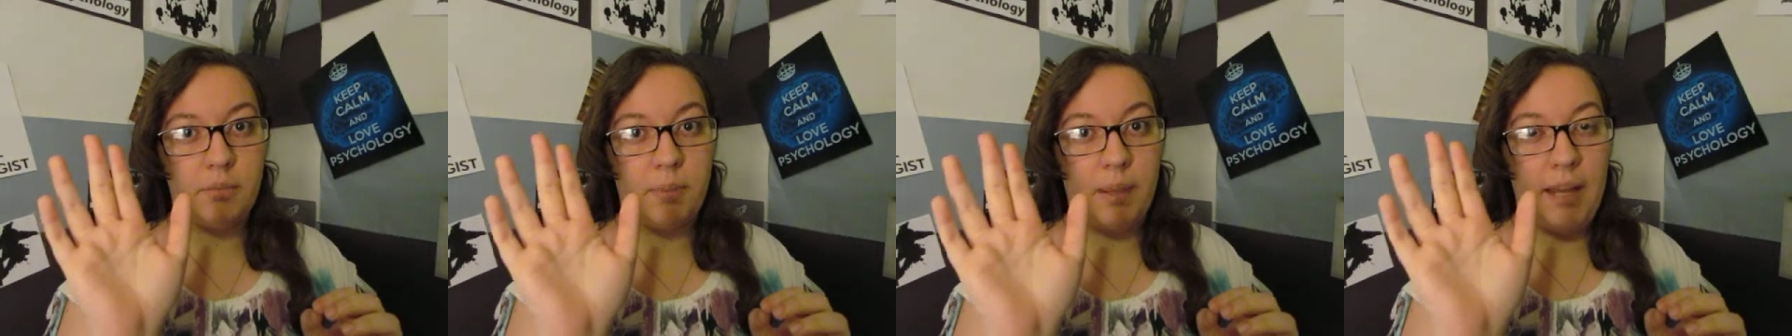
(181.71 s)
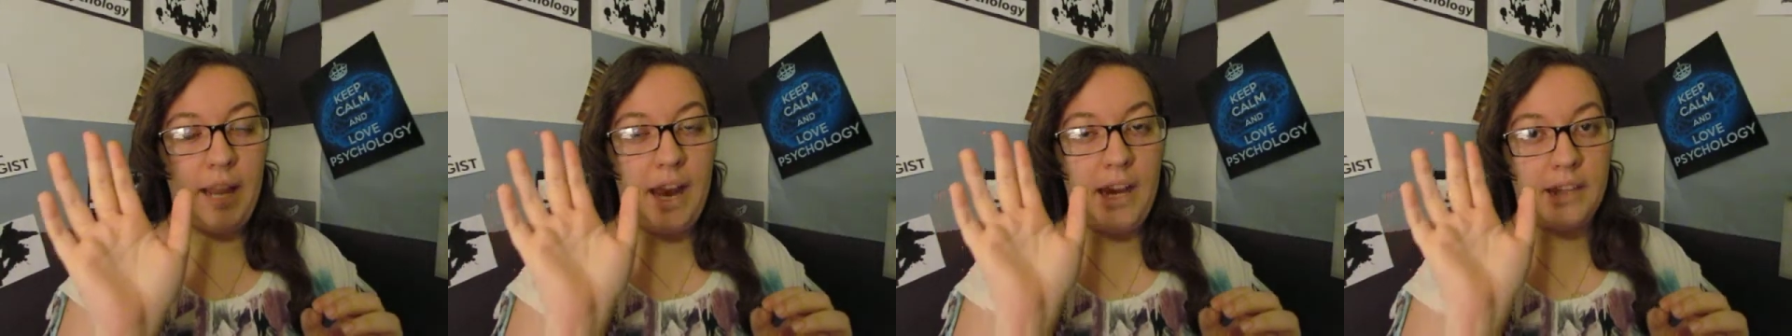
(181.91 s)

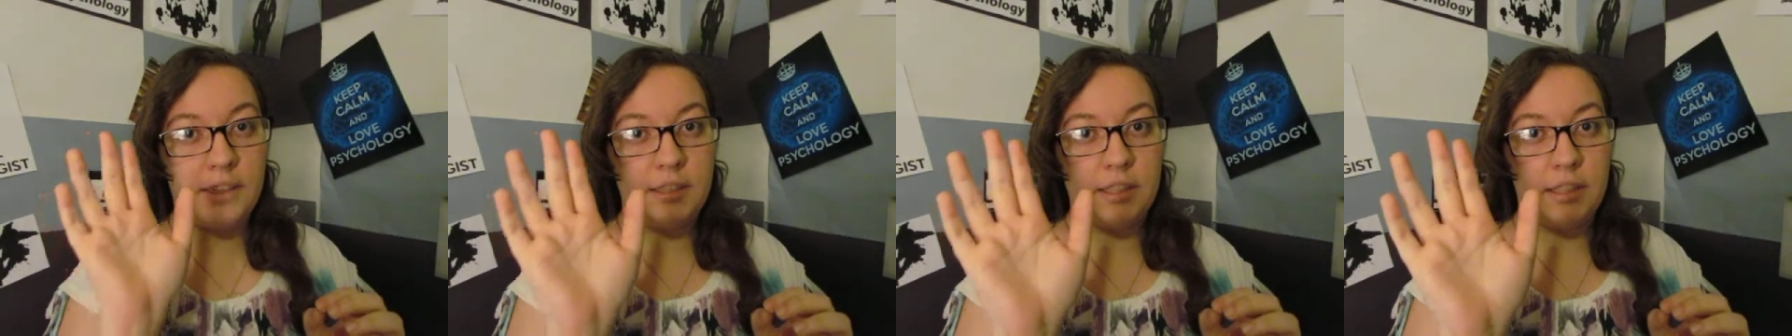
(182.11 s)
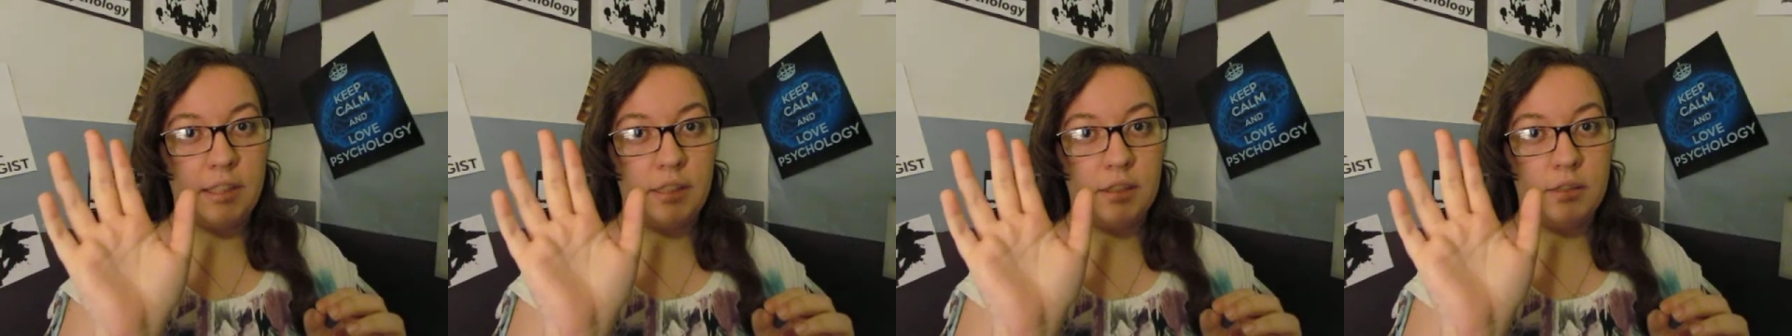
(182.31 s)
by
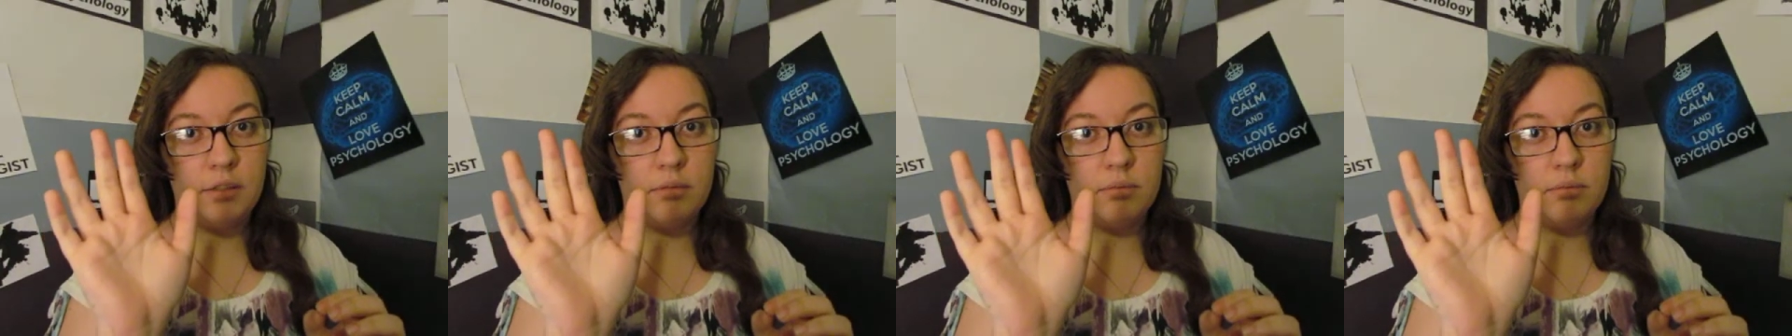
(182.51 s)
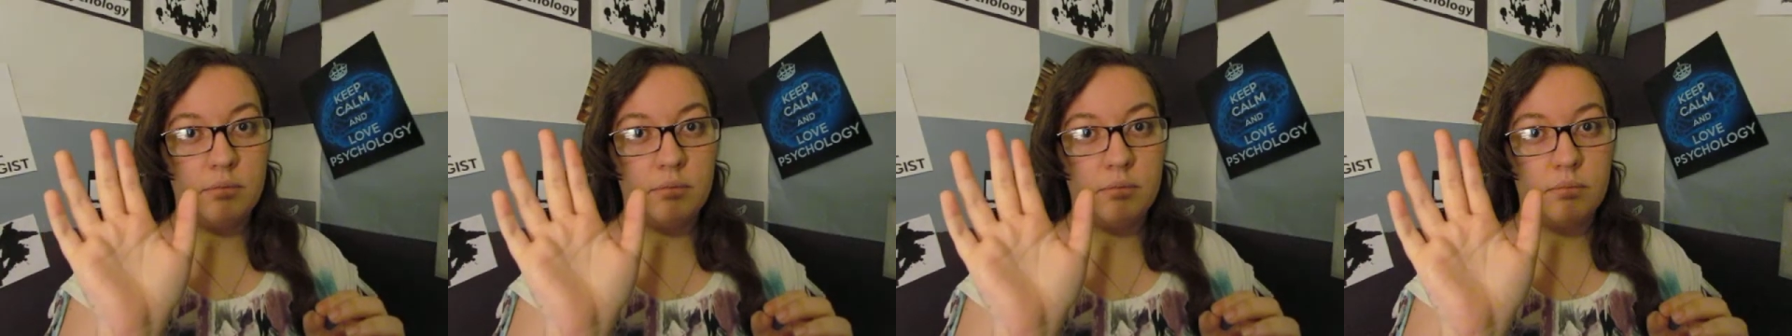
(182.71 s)
accident.
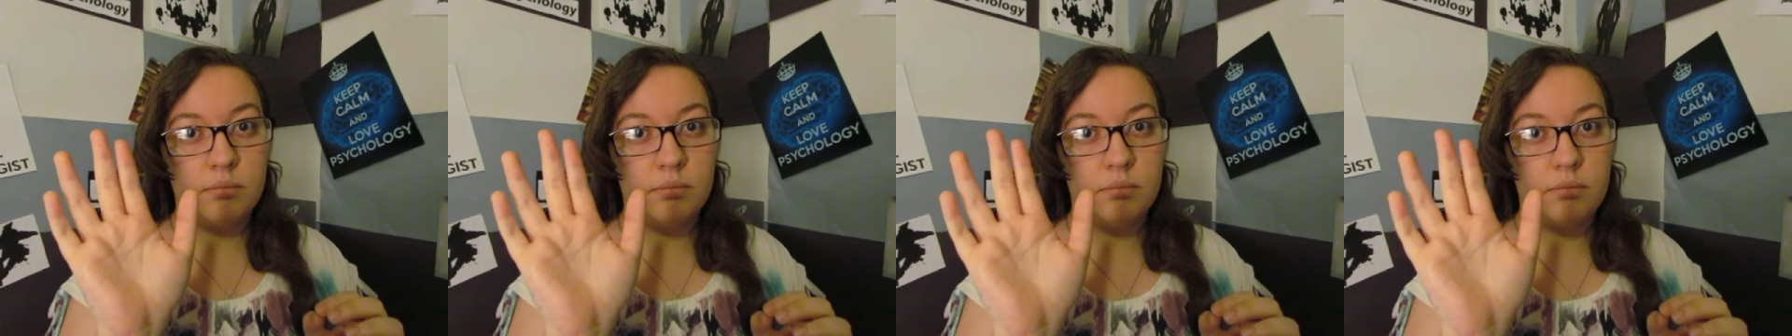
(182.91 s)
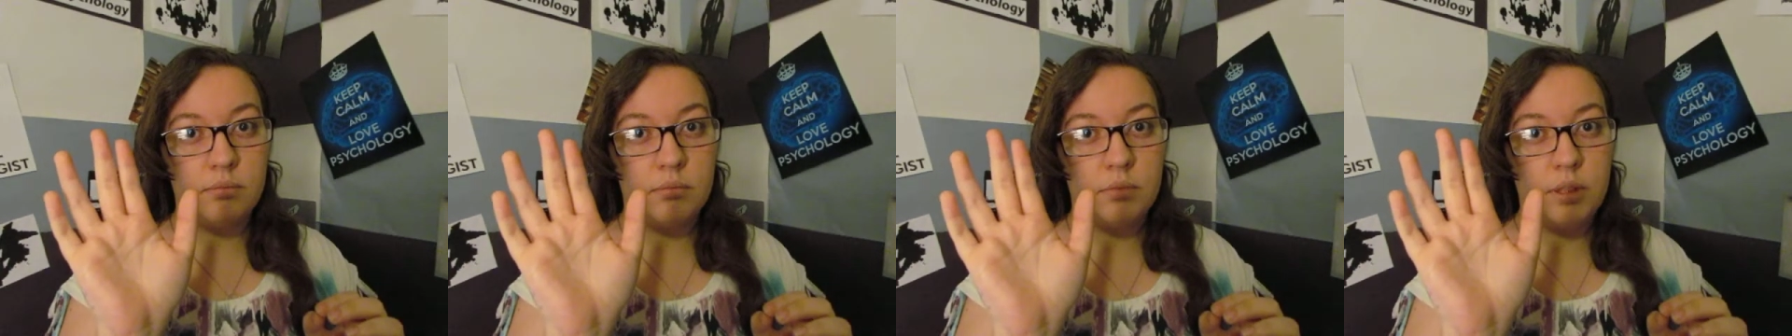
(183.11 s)

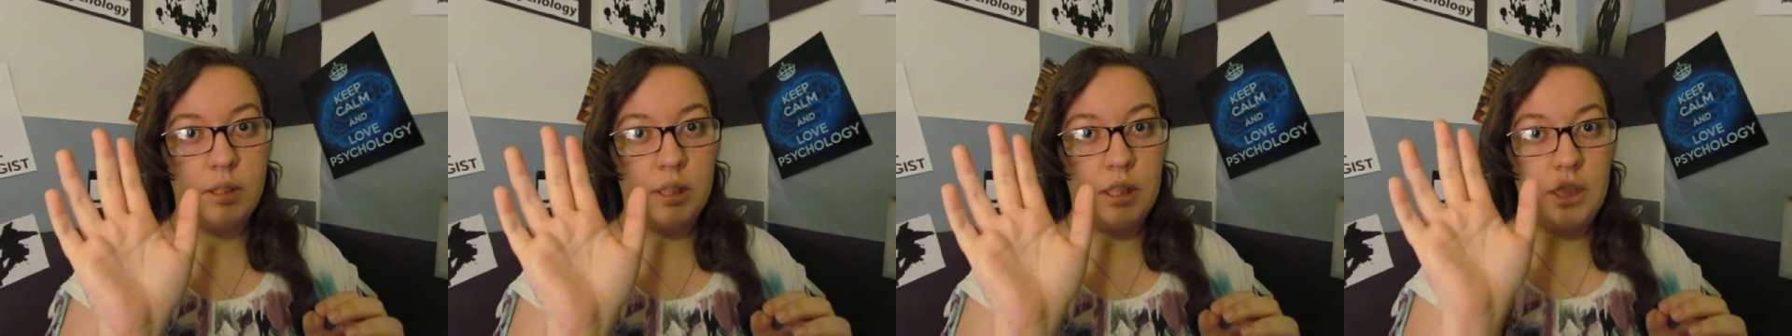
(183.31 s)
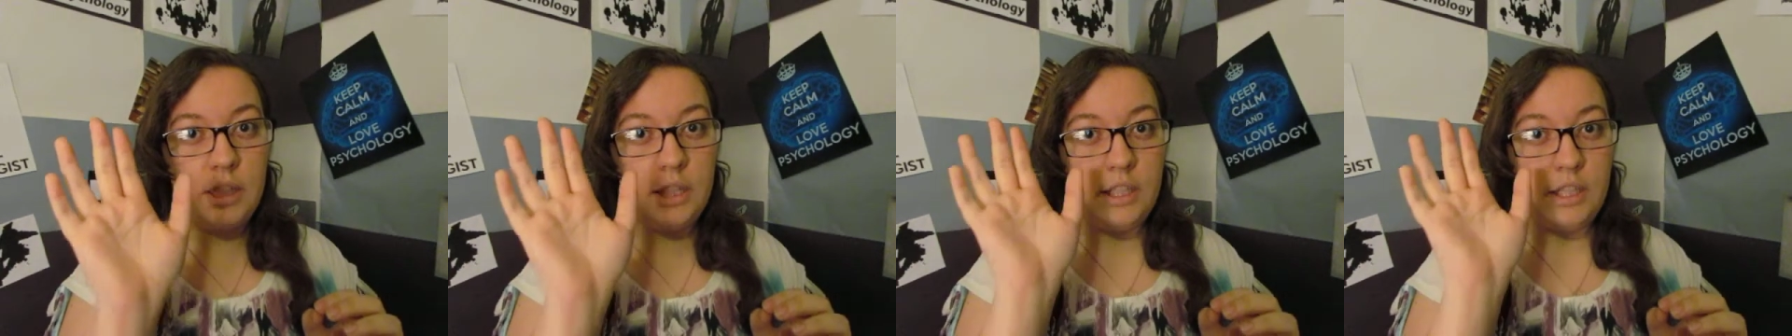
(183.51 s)

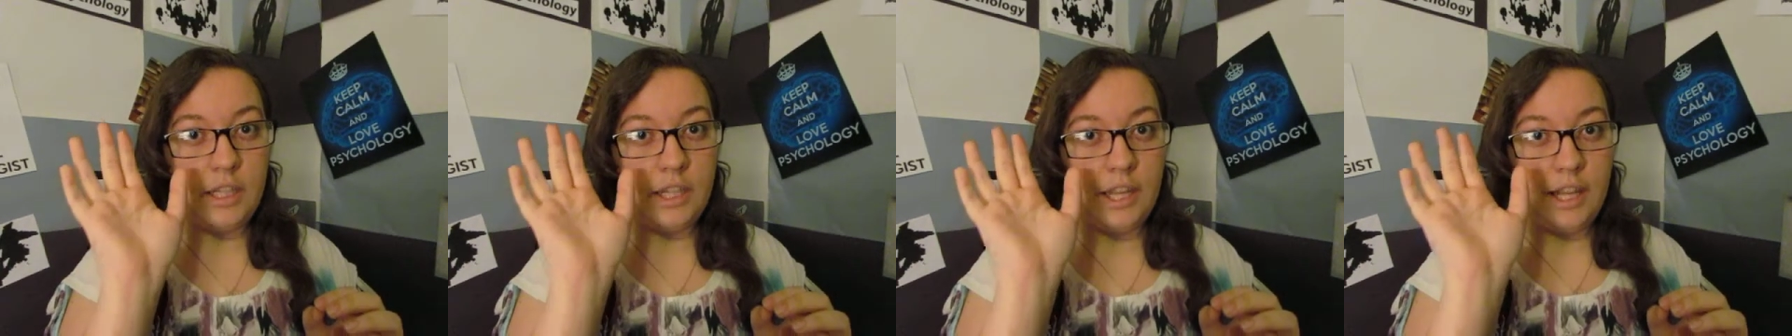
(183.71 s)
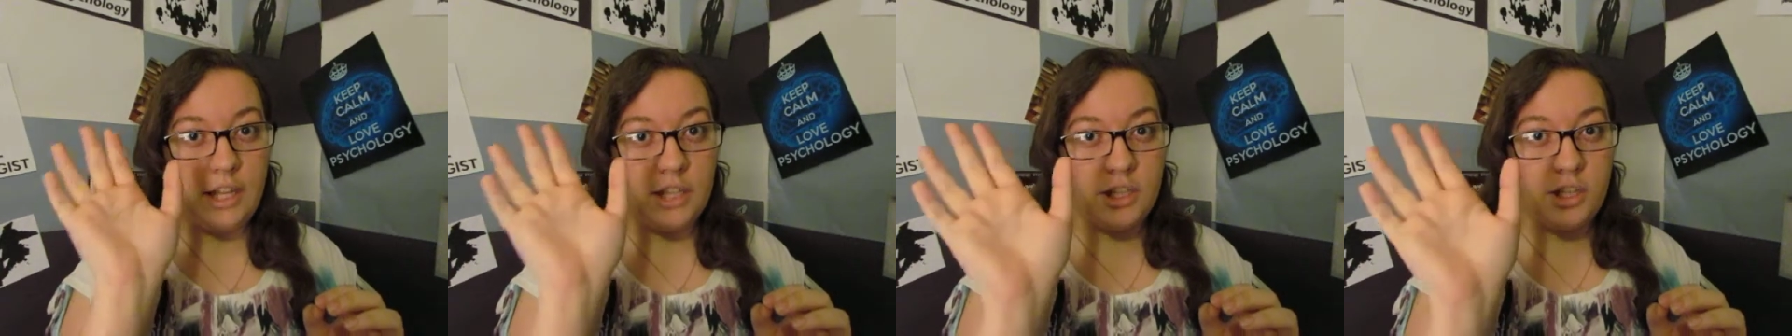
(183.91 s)

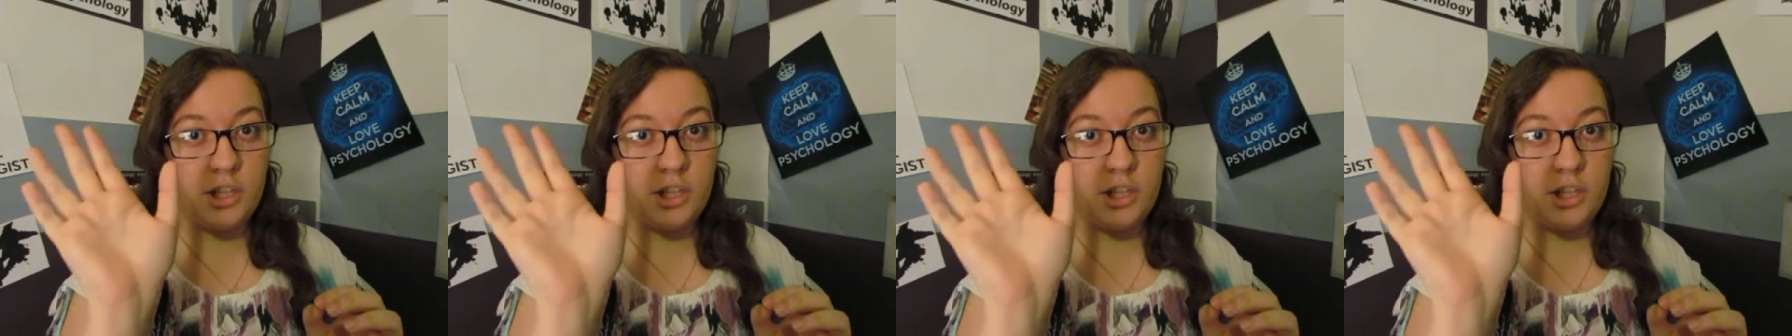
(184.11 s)
And